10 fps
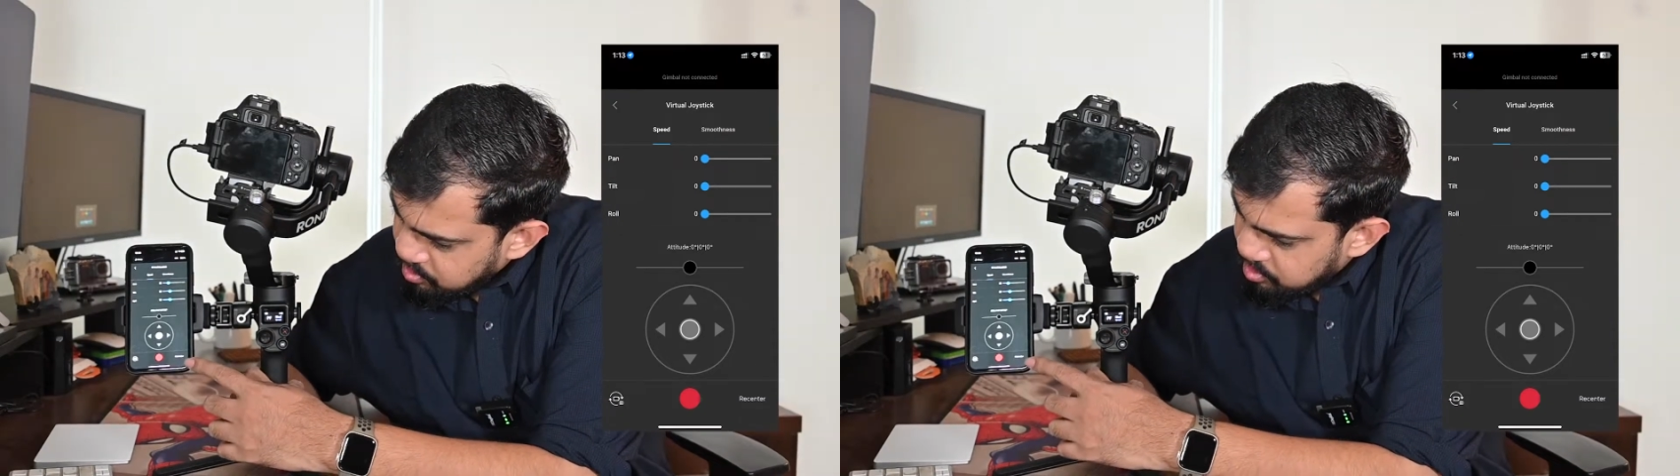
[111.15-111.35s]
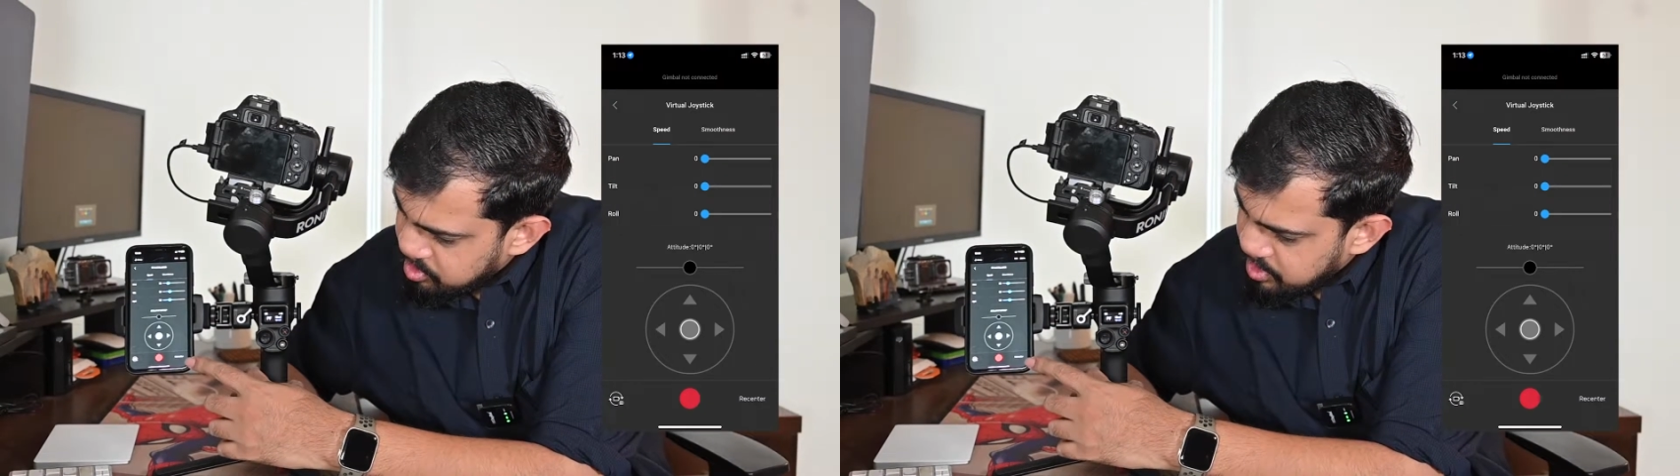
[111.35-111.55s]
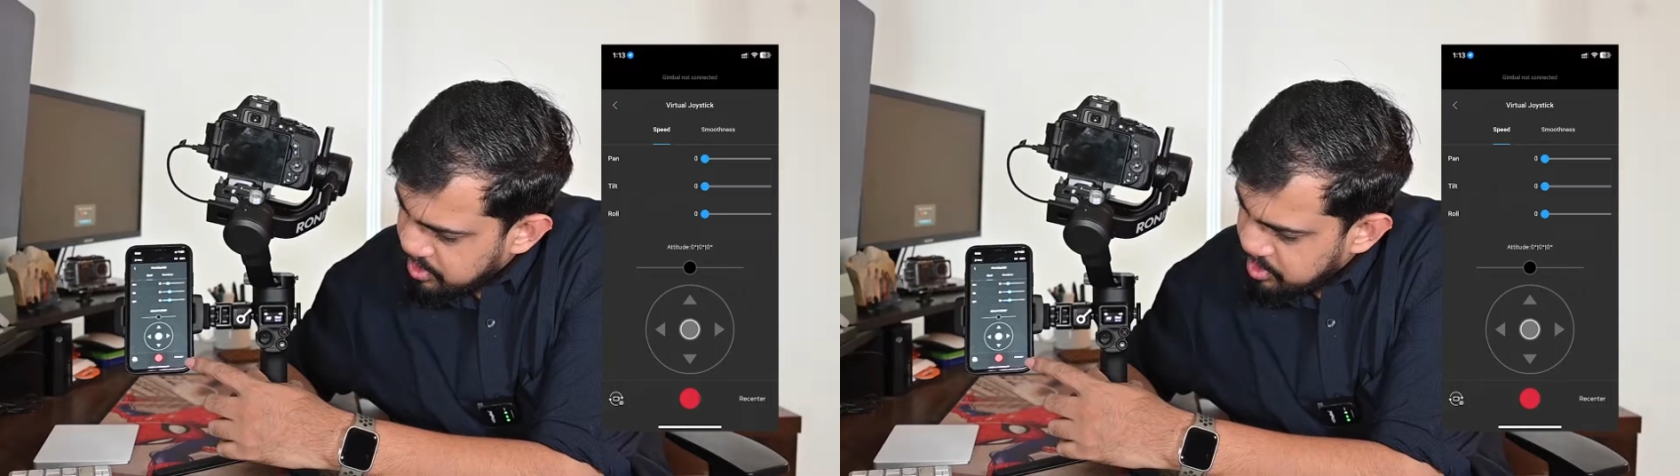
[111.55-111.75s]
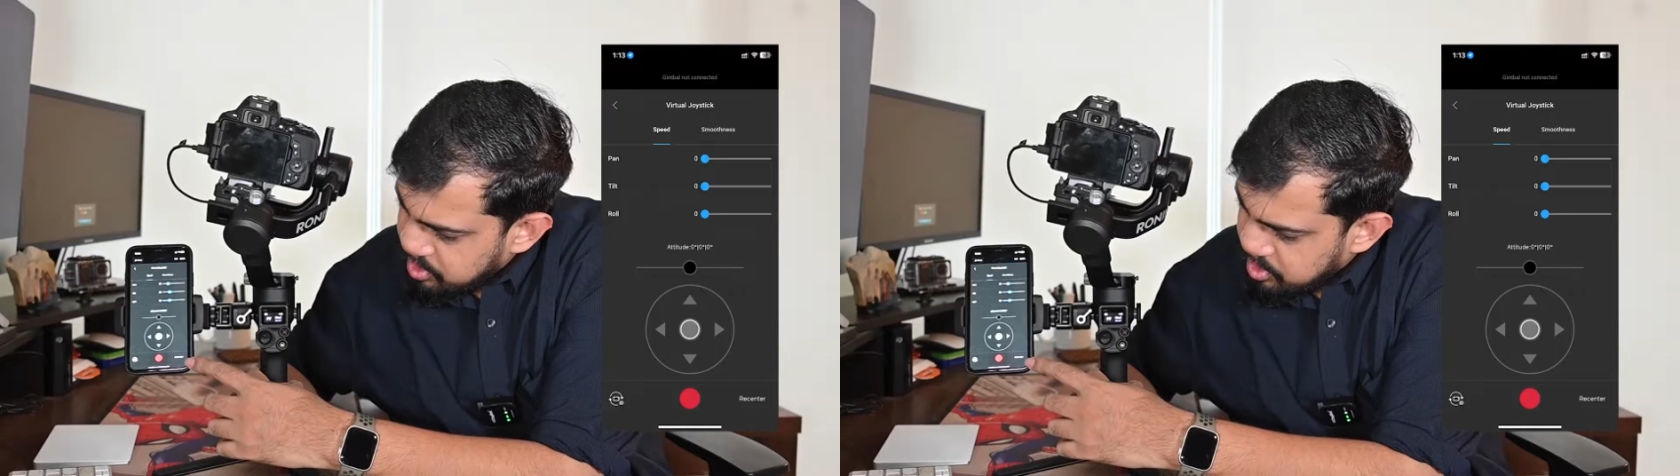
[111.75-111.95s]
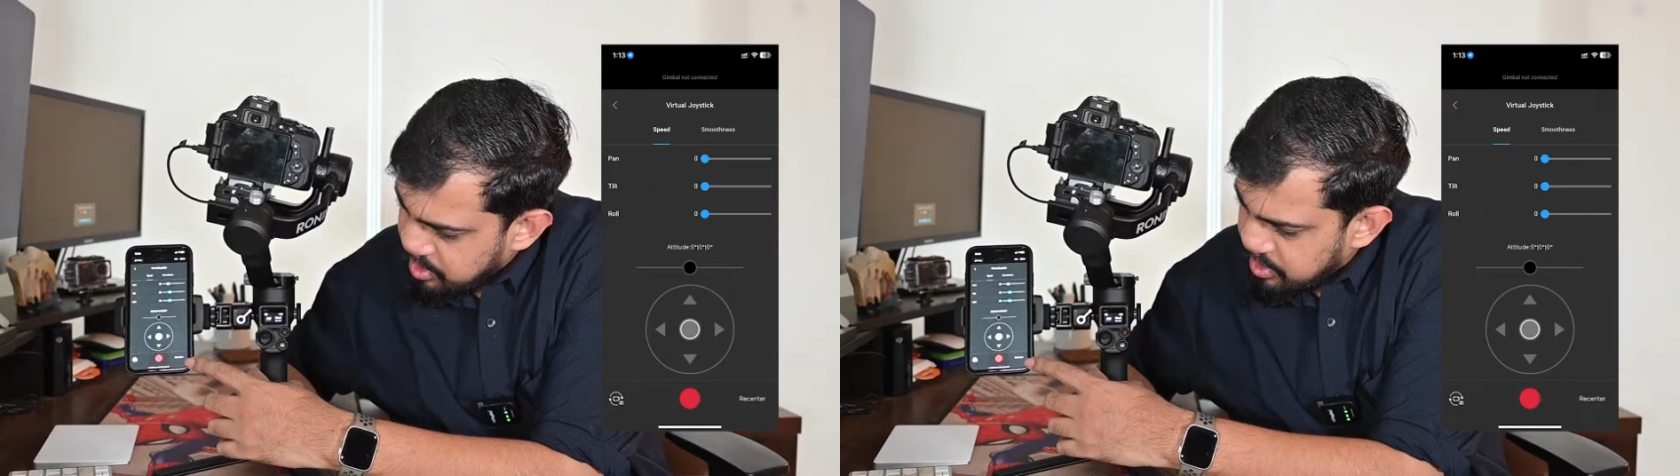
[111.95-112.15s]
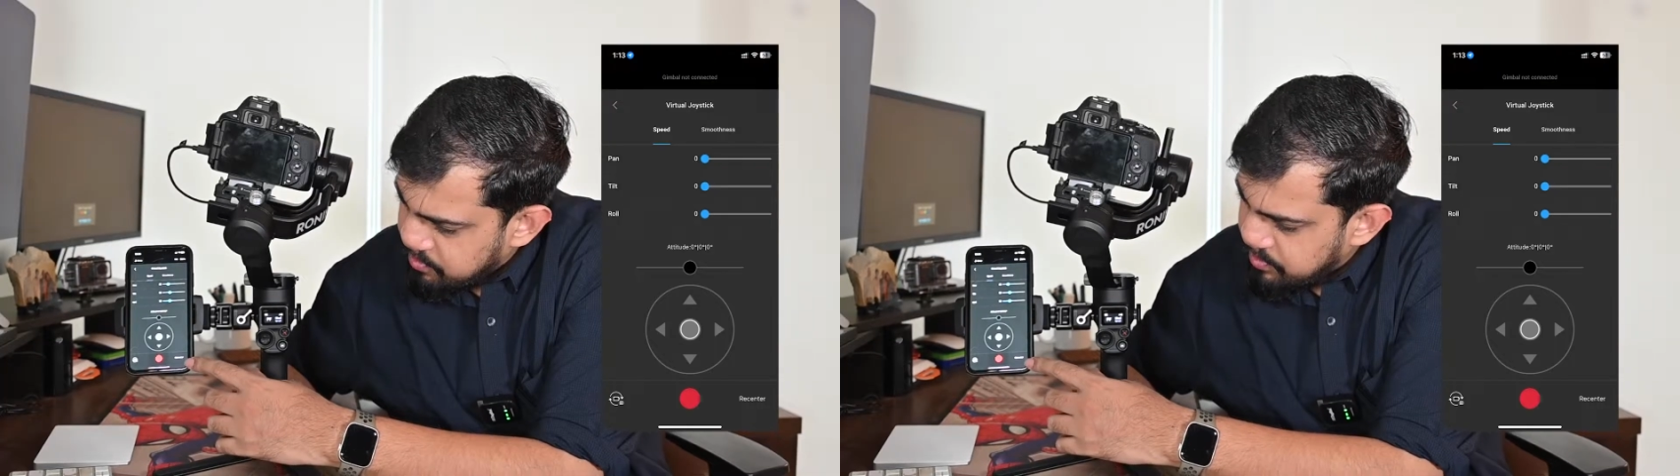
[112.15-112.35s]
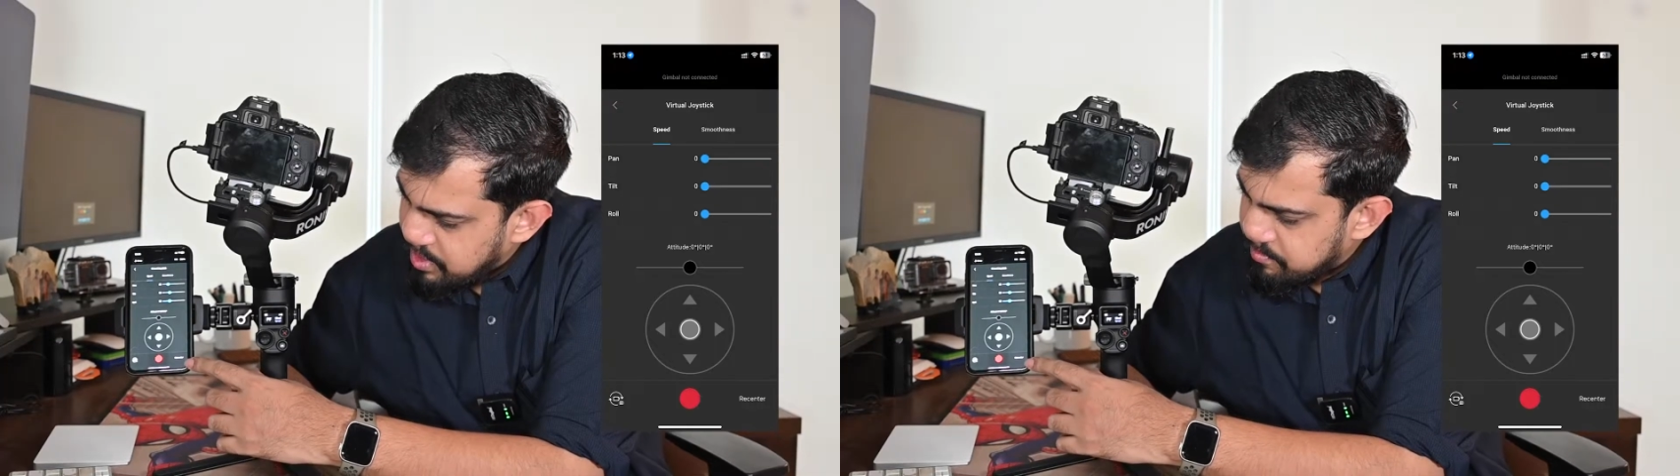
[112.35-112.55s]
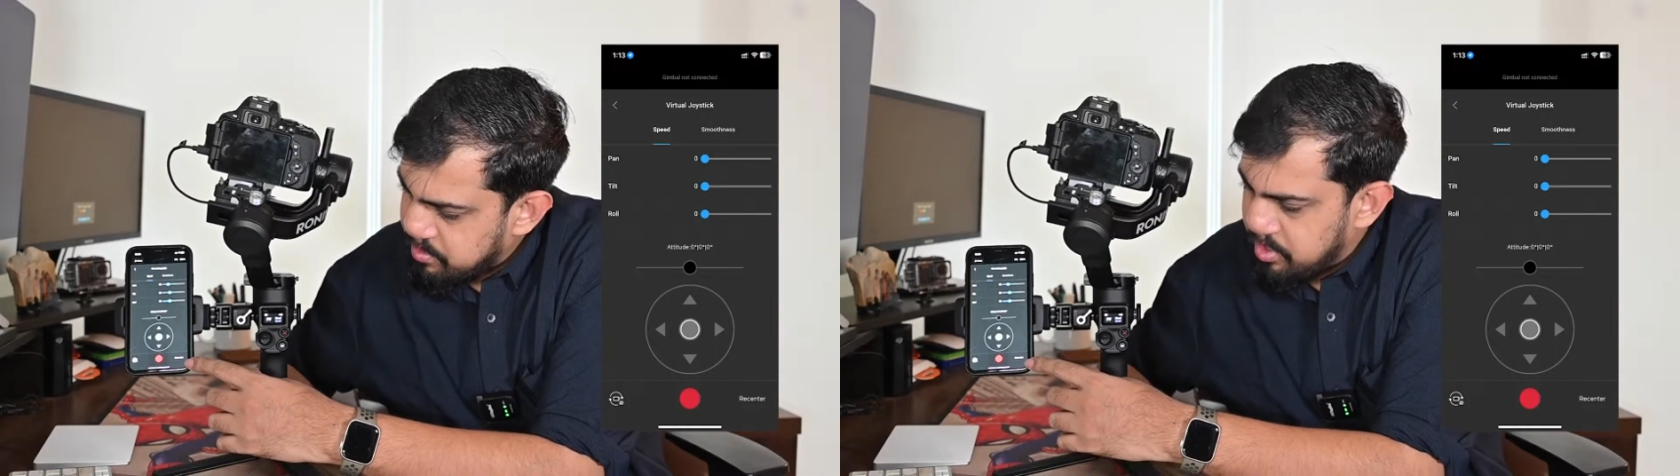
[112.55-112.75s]
on the right hand side, we
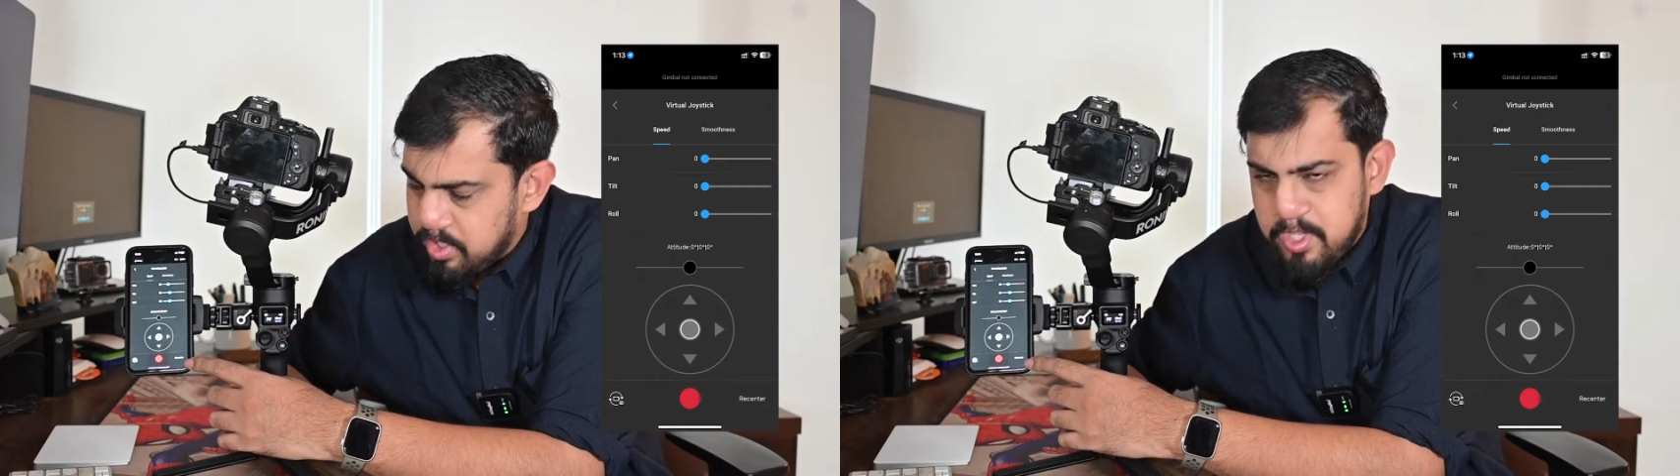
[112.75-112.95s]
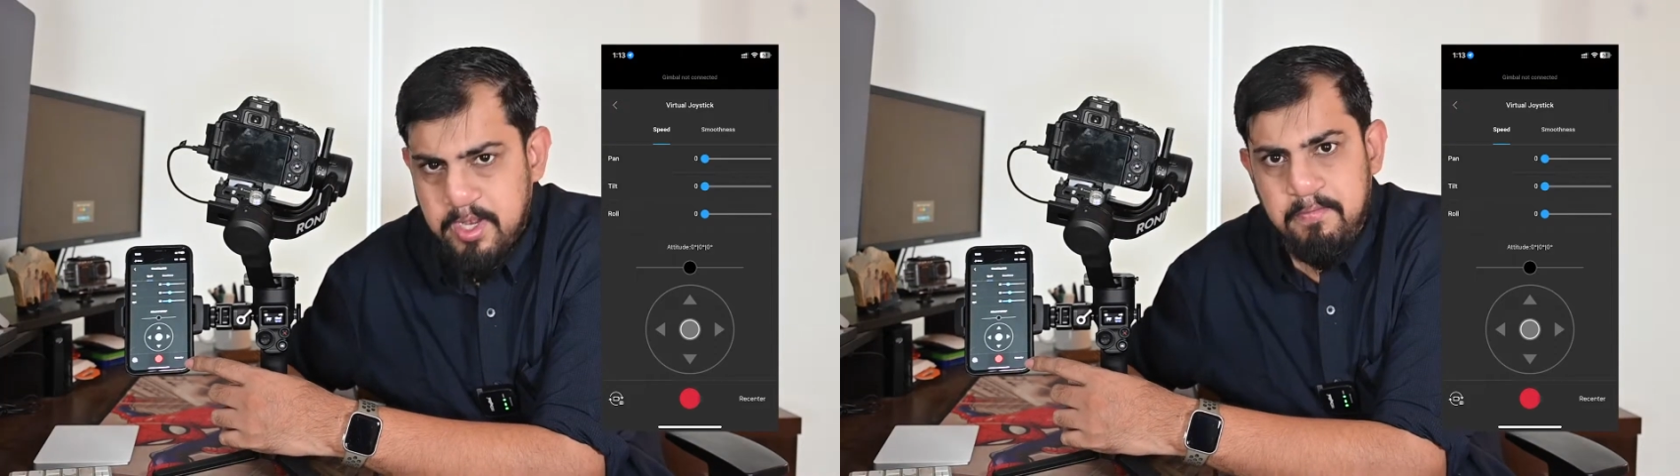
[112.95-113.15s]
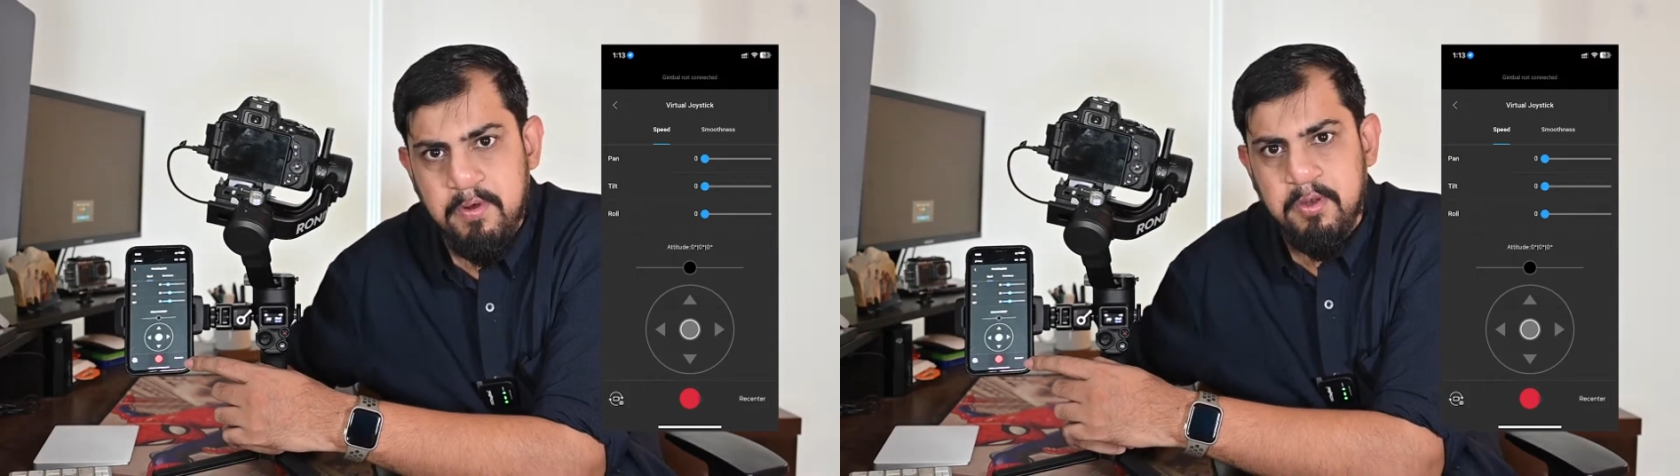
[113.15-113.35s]
have the reset